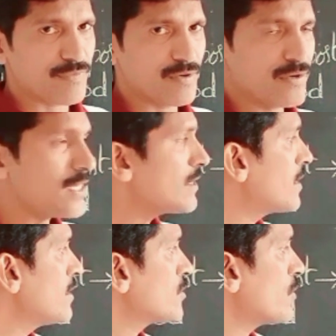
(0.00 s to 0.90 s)
Right?
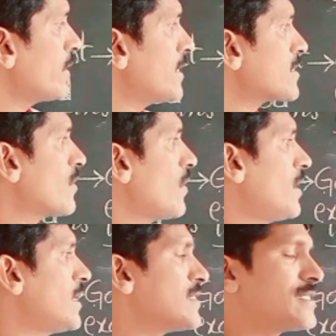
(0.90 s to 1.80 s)
So it is
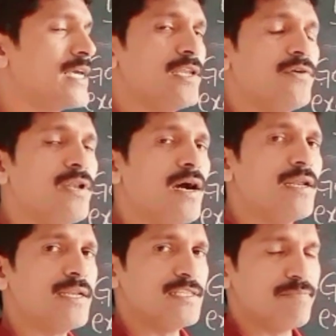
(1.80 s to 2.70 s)
called
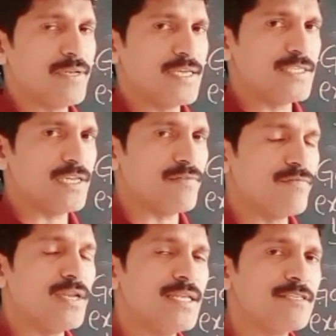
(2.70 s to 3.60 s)
cellular respiration.
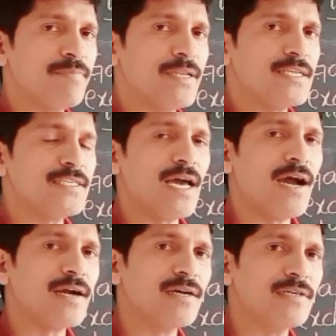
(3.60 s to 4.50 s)
When respiration
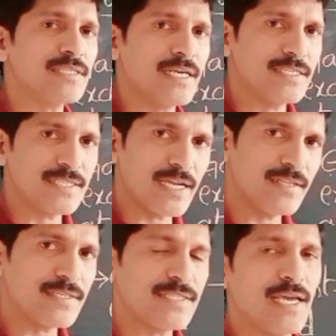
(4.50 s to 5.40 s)
occurs inside
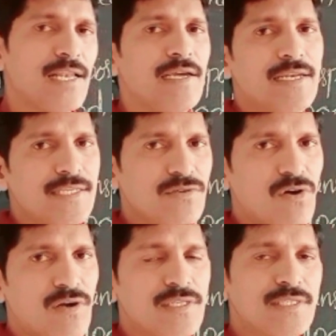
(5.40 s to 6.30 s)
the cell, it is
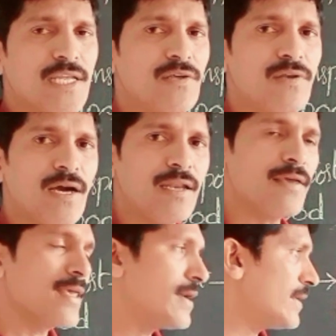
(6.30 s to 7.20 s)
called cellular
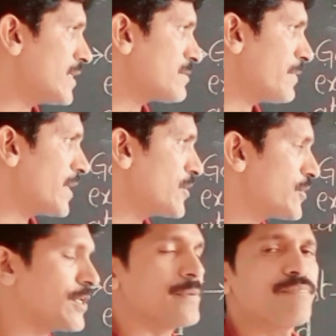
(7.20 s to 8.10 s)

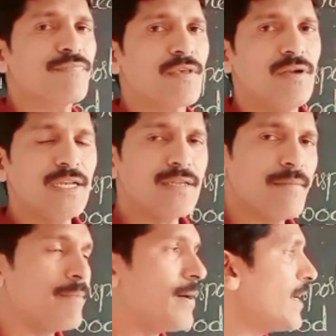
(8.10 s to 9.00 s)
respiration. Right?
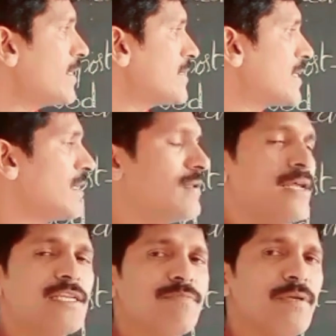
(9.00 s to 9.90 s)
By the cellular
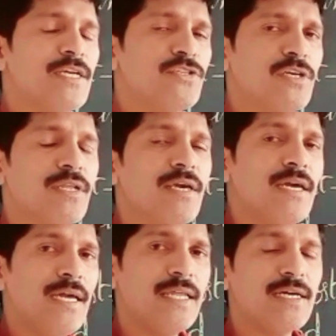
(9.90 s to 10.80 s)
respiration,
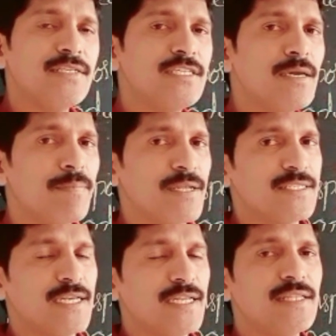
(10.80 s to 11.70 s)
energy
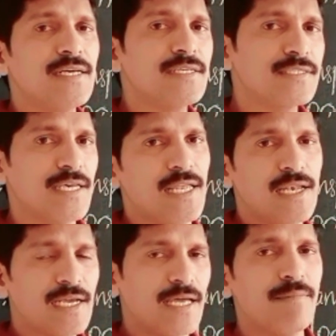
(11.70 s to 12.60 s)
present in the
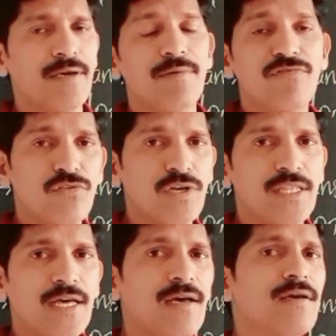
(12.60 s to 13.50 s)
cell
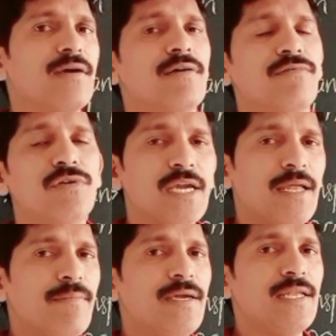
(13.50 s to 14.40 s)
food
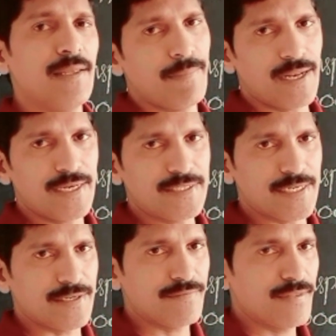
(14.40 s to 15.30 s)
can be liberated.